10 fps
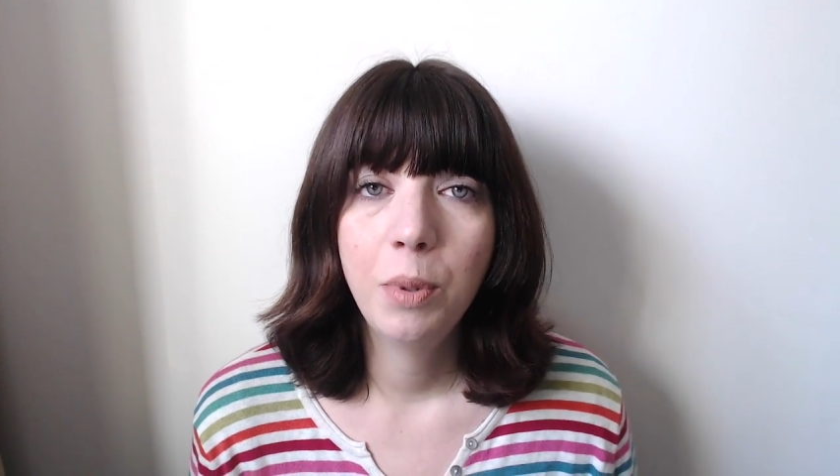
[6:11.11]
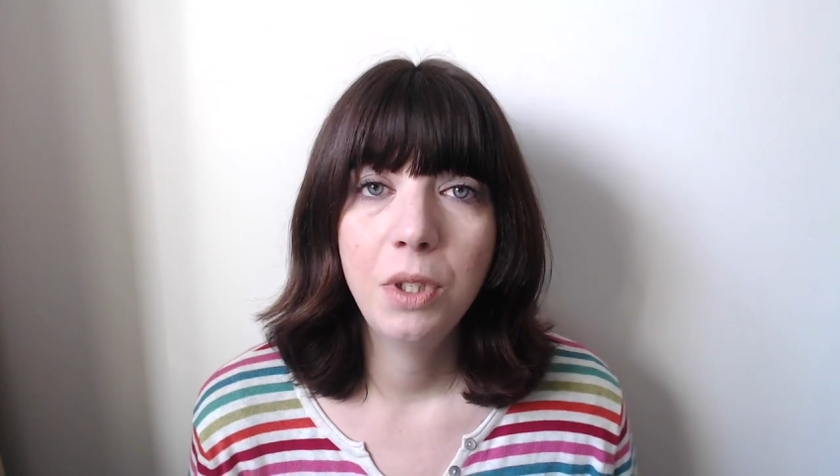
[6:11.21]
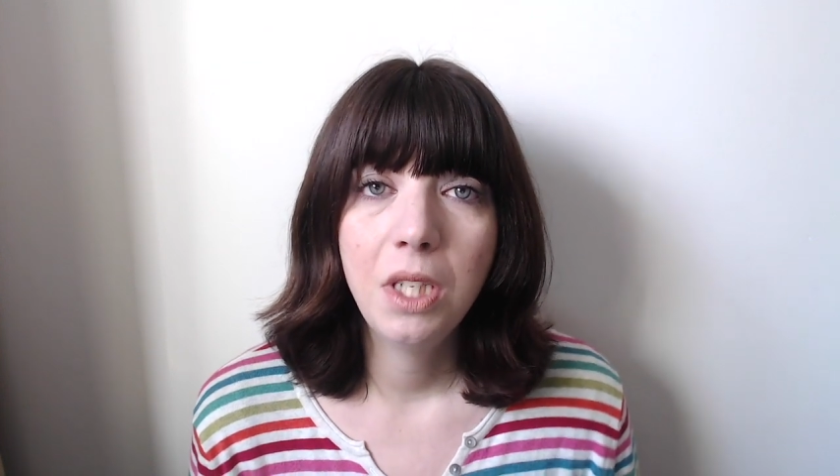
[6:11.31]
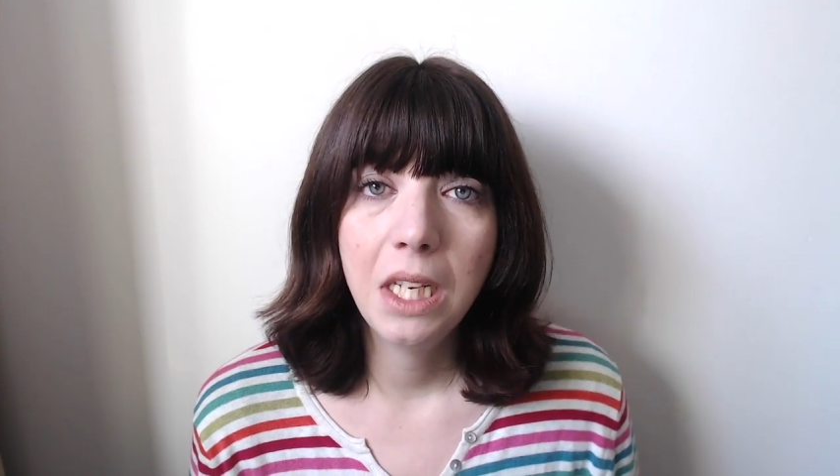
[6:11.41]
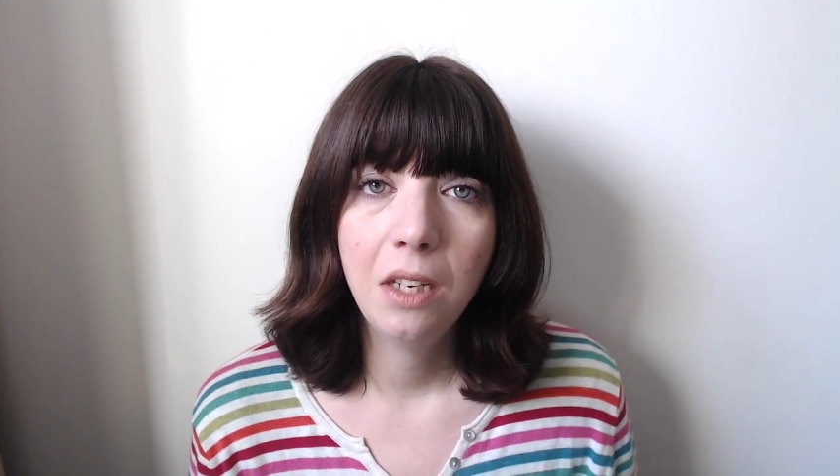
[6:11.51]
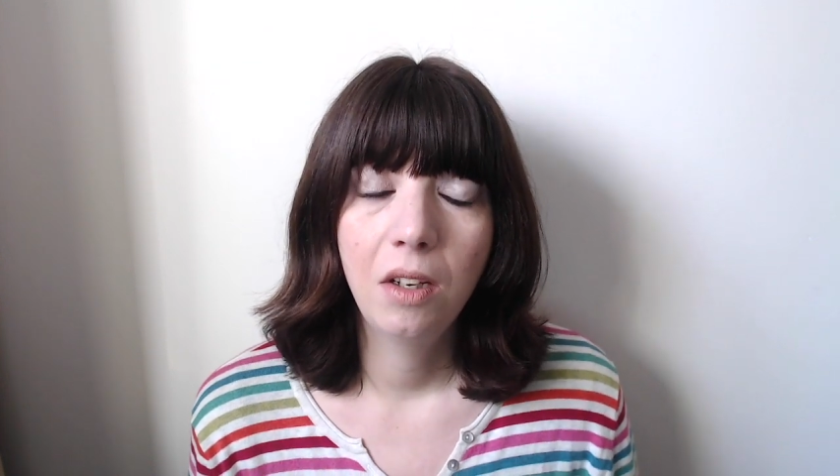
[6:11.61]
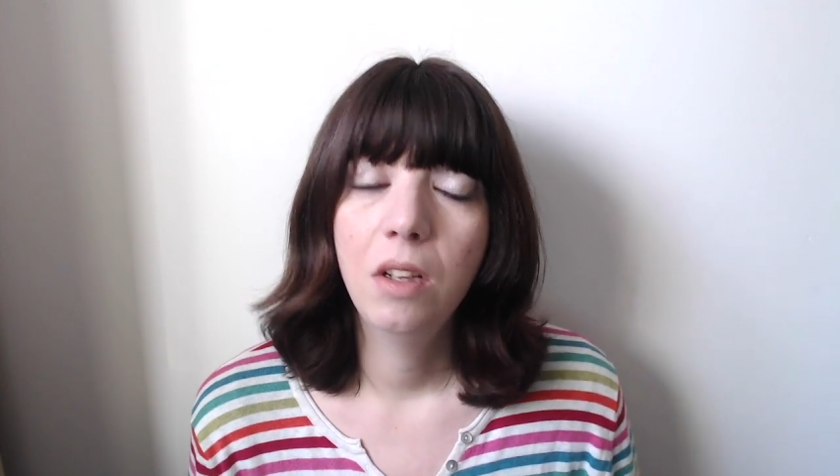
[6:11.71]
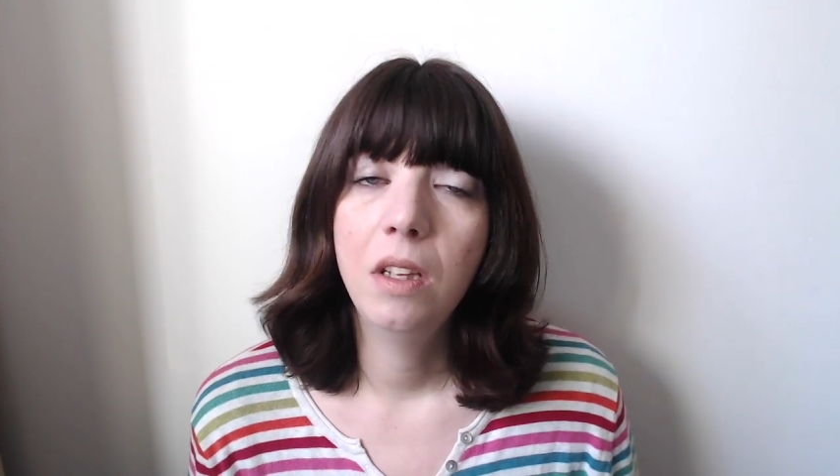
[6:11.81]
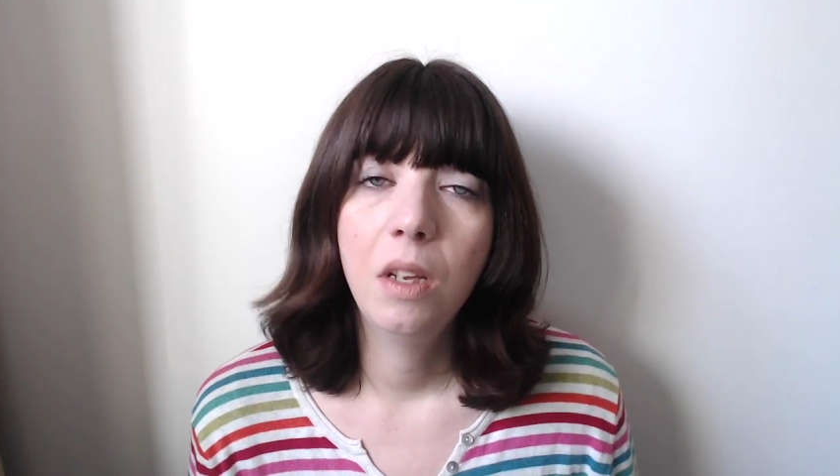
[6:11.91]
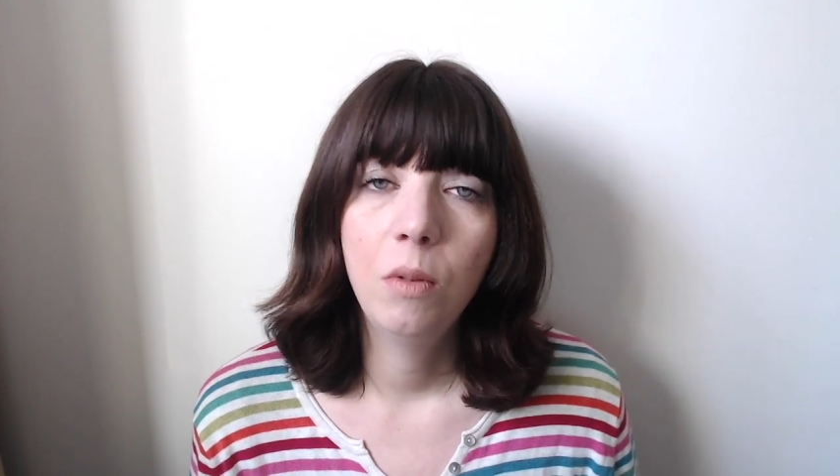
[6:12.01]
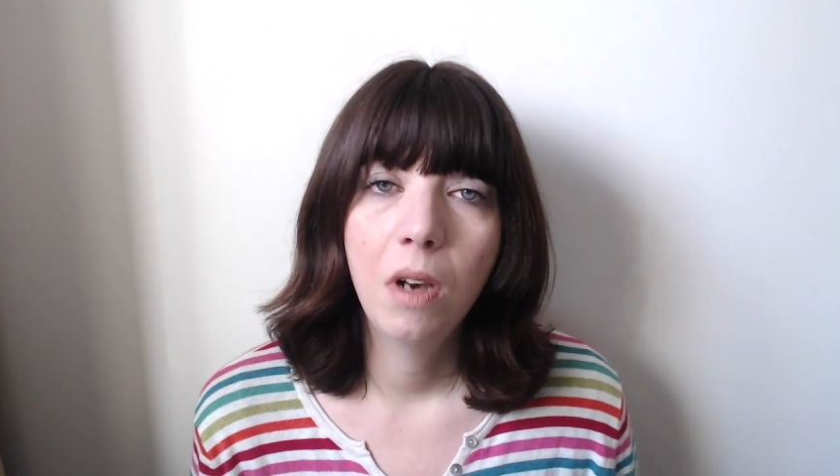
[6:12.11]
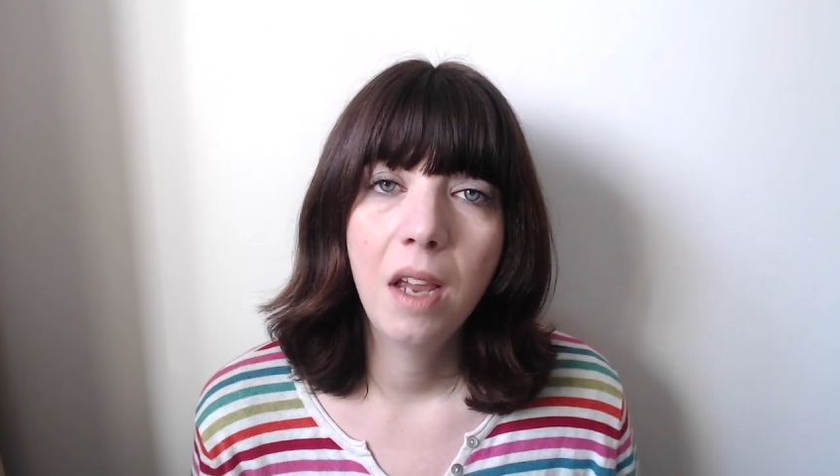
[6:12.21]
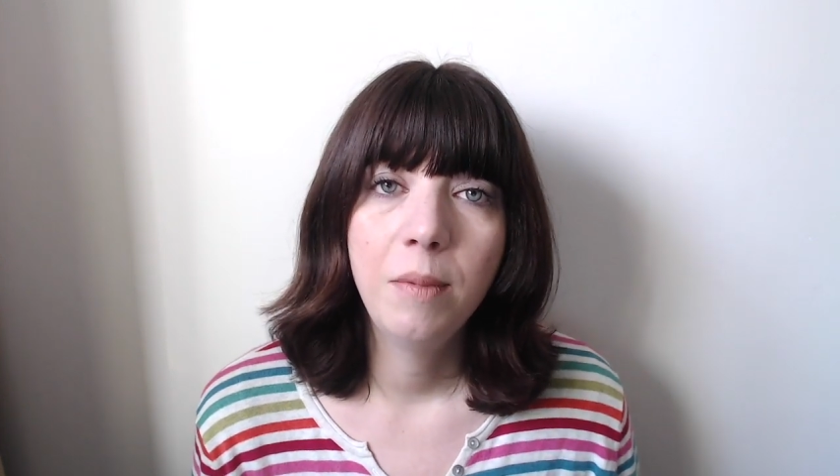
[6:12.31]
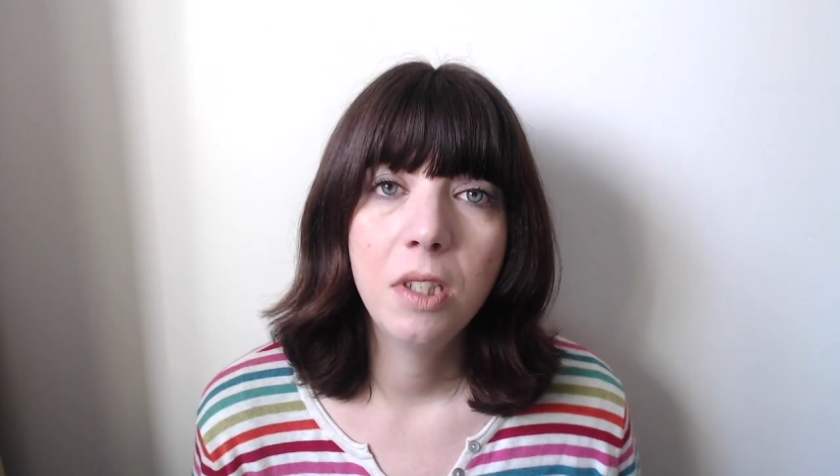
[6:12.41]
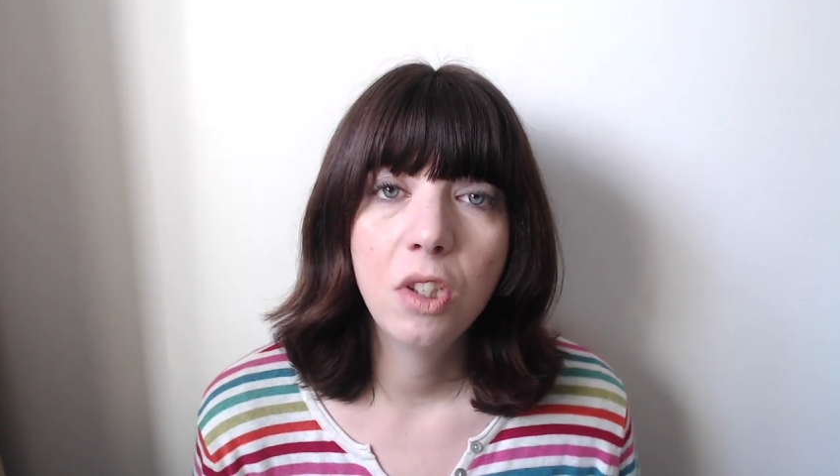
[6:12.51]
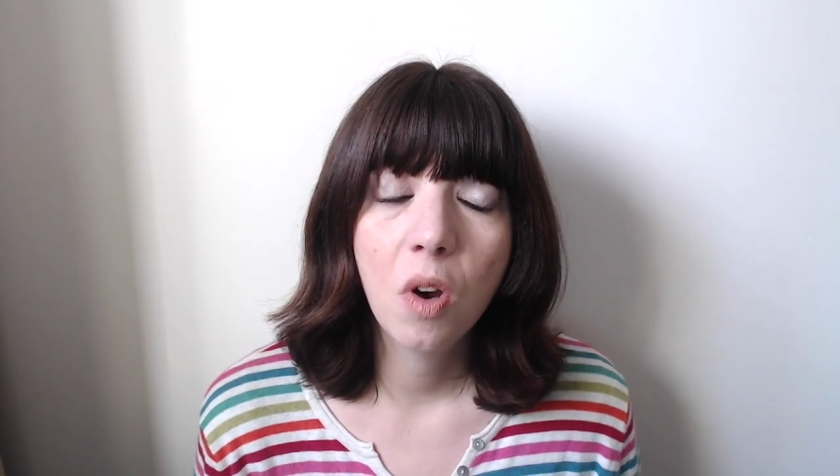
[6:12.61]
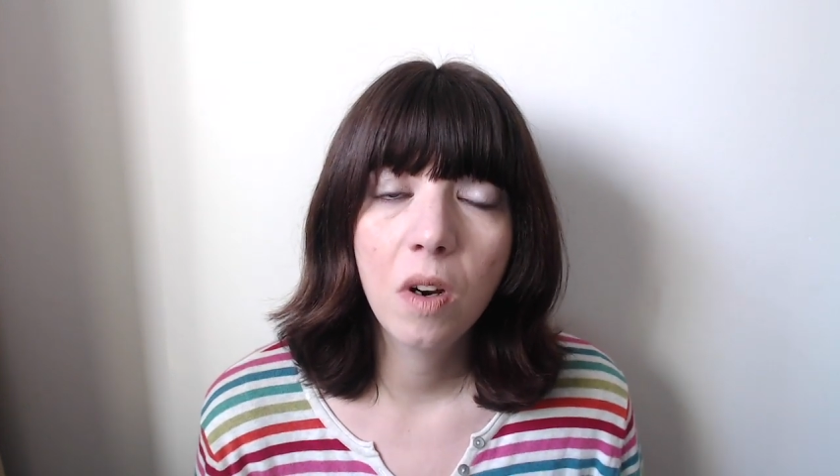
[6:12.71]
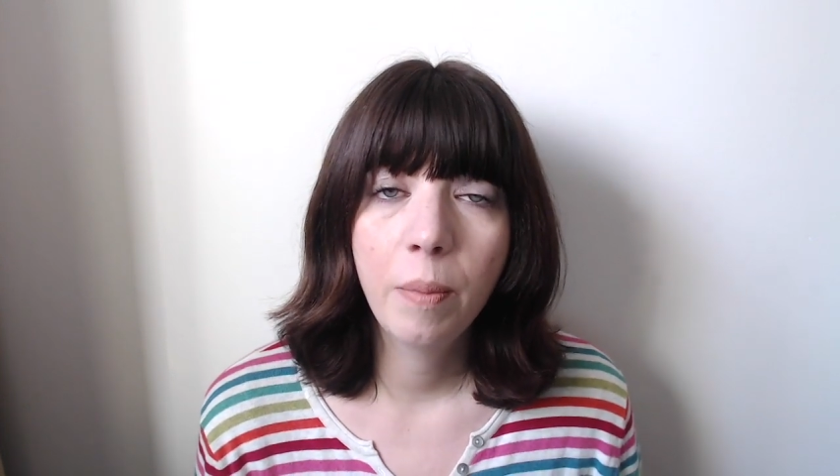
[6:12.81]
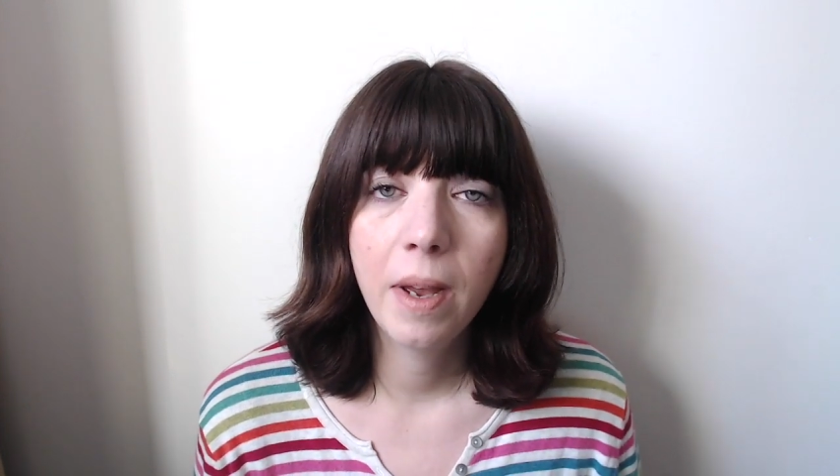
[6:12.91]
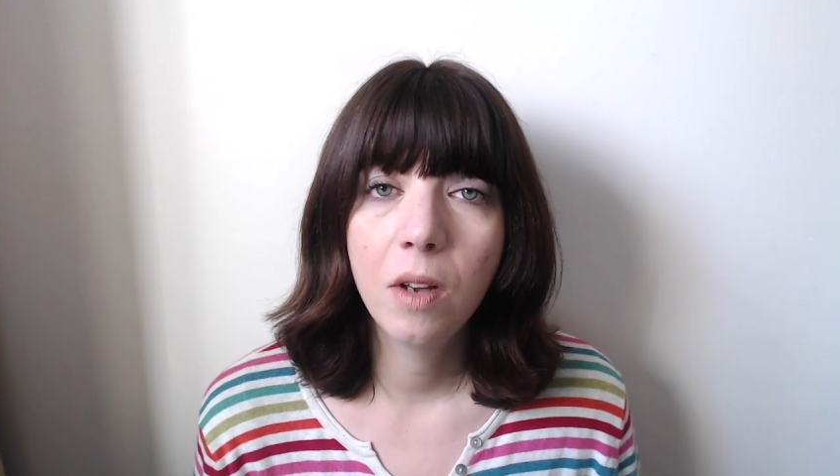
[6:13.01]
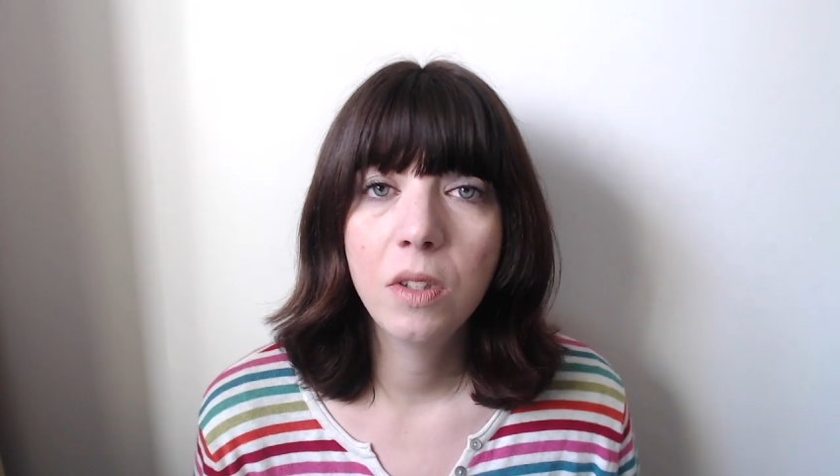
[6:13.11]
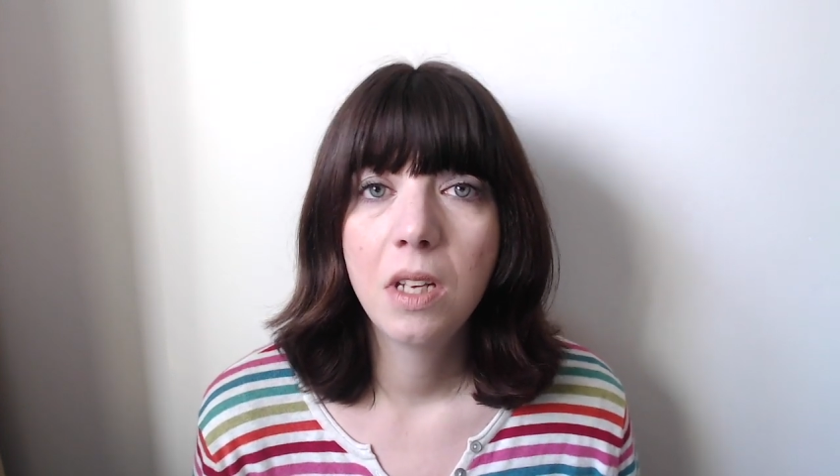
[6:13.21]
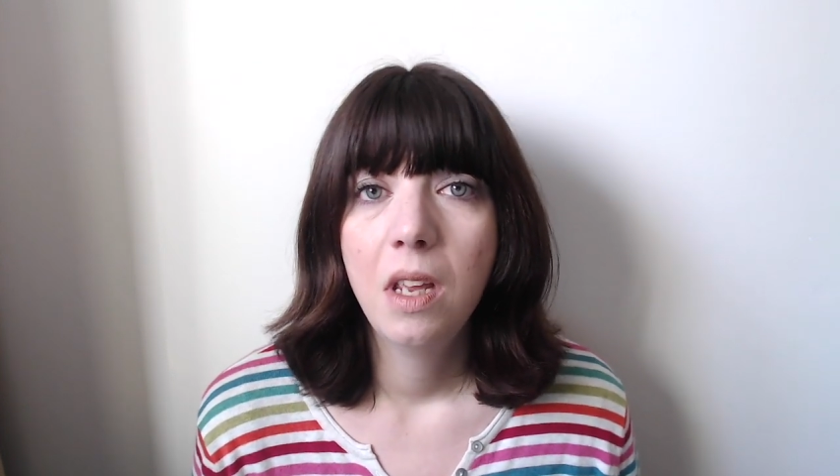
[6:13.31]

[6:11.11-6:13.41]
particular that you would like me to talk about,